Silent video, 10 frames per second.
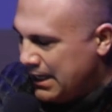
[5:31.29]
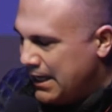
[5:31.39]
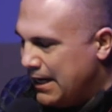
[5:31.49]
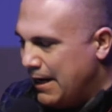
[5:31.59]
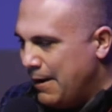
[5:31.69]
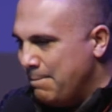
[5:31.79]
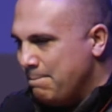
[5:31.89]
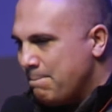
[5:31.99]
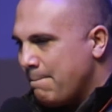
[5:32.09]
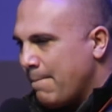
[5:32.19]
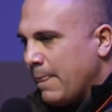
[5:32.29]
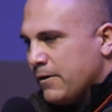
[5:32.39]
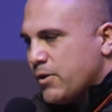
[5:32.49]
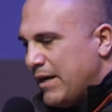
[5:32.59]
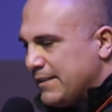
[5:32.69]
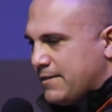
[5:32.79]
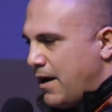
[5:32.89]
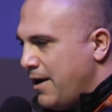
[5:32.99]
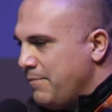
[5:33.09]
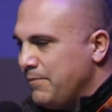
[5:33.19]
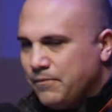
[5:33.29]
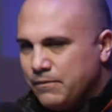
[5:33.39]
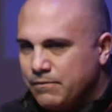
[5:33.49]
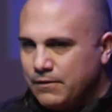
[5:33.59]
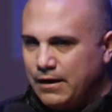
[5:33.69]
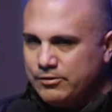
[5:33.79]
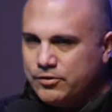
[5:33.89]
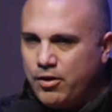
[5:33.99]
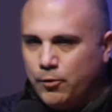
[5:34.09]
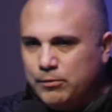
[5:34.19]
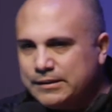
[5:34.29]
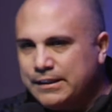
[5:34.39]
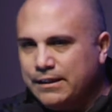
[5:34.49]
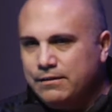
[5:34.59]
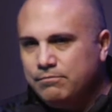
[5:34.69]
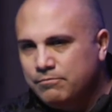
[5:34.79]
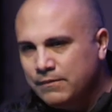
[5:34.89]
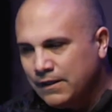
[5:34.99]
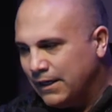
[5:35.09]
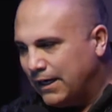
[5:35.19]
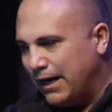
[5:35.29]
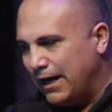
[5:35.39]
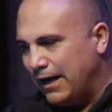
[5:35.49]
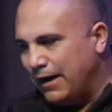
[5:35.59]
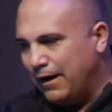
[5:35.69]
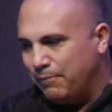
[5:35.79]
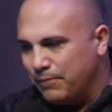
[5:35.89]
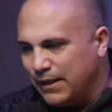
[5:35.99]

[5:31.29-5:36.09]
So at the time, I was called a whiz kid. There